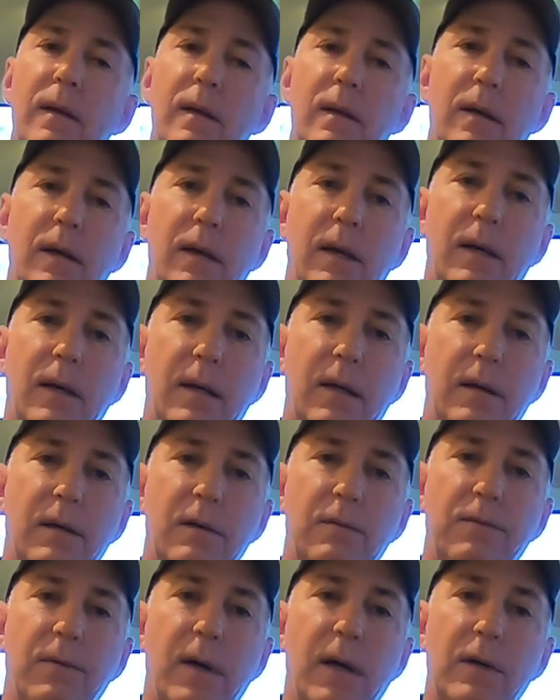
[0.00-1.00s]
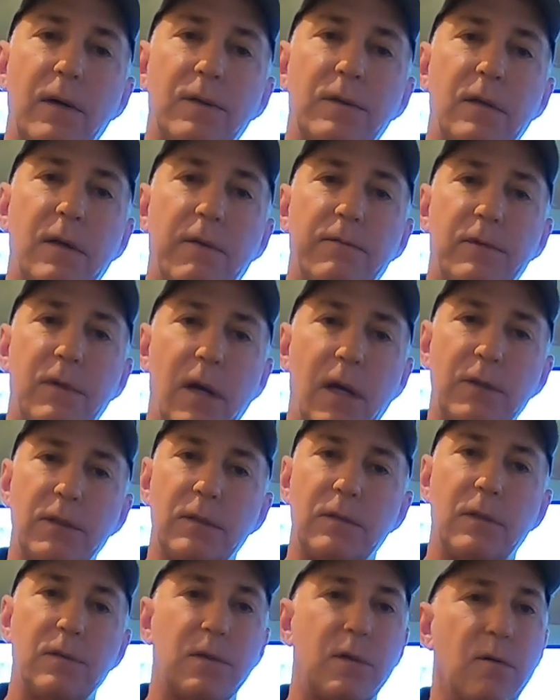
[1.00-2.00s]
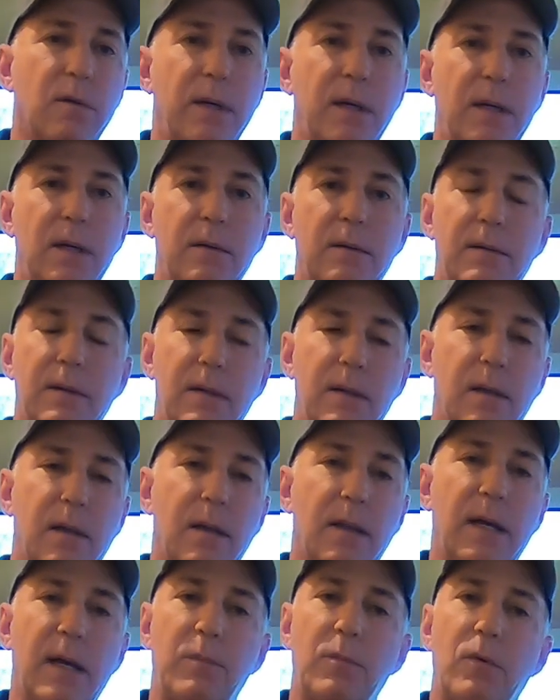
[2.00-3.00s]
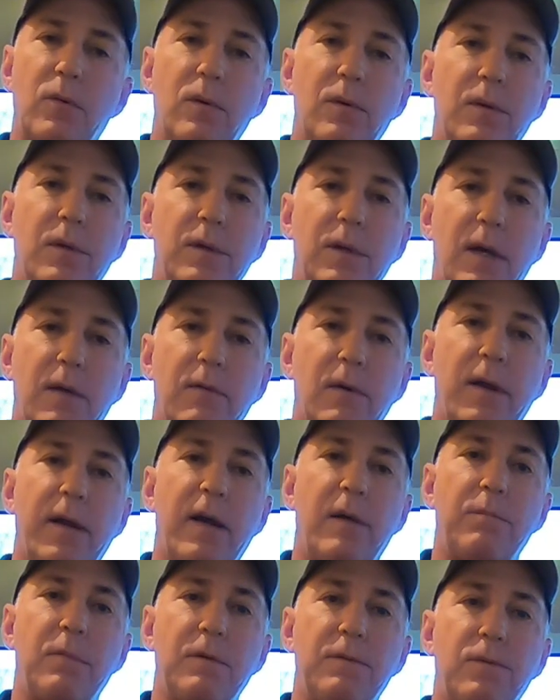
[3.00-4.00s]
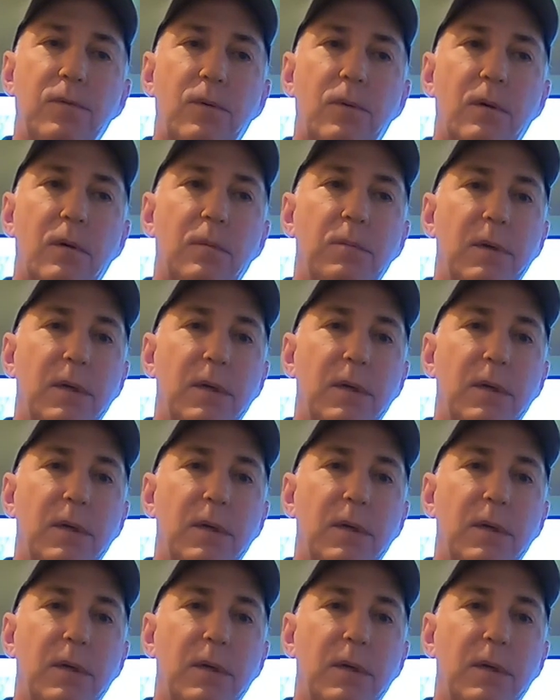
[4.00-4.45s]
And you find yourself touching the screen a lot more than you ever have before,